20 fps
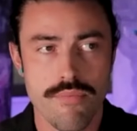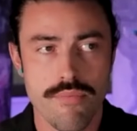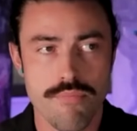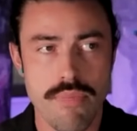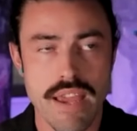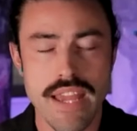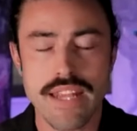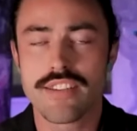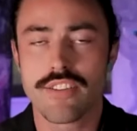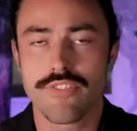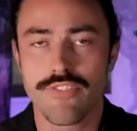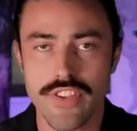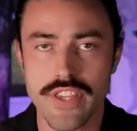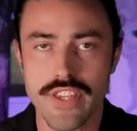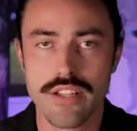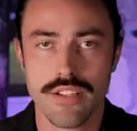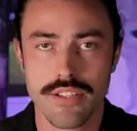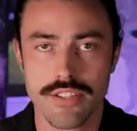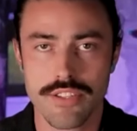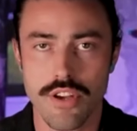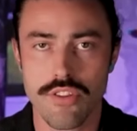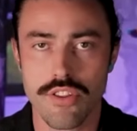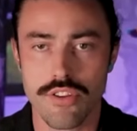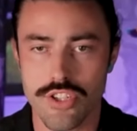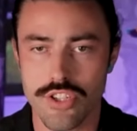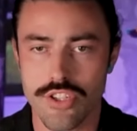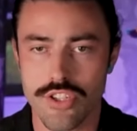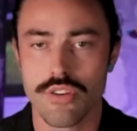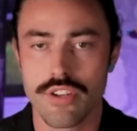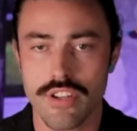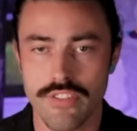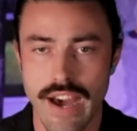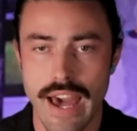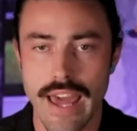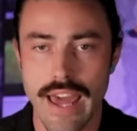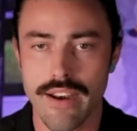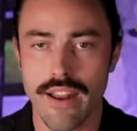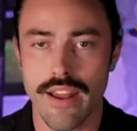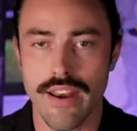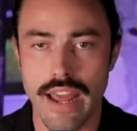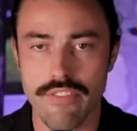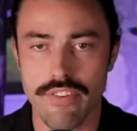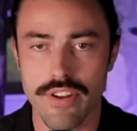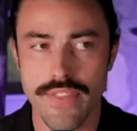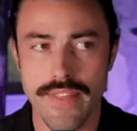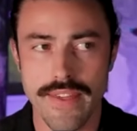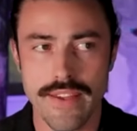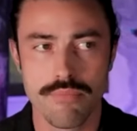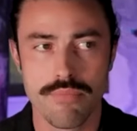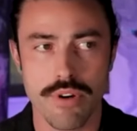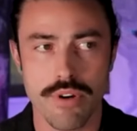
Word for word: made to feel as though they're so divided on everything,